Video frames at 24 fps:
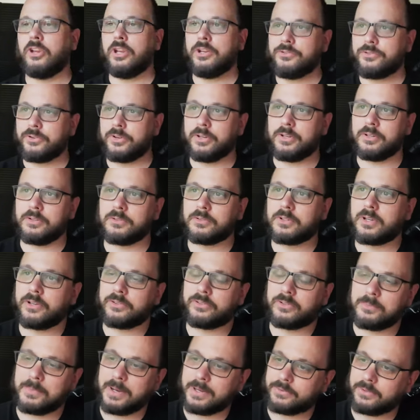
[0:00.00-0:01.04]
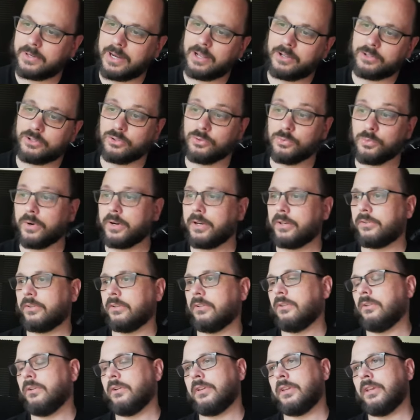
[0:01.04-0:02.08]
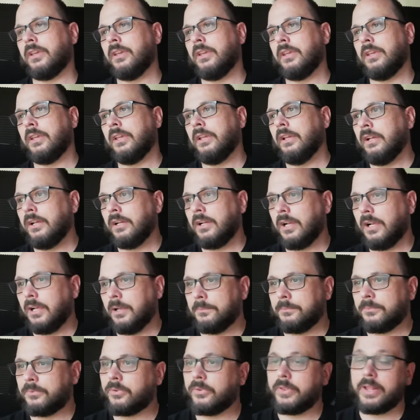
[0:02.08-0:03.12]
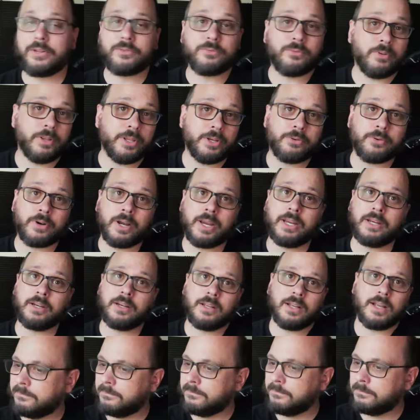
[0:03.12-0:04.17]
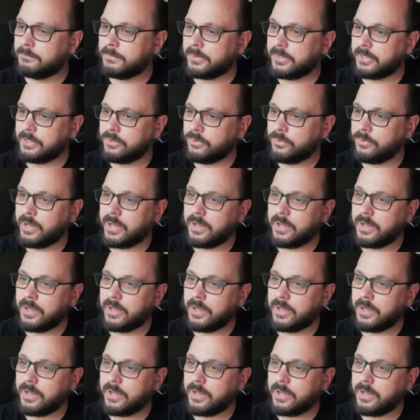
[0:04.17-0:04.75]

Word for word: change it and customize it how you want it to look. Um, so that's really great. But they do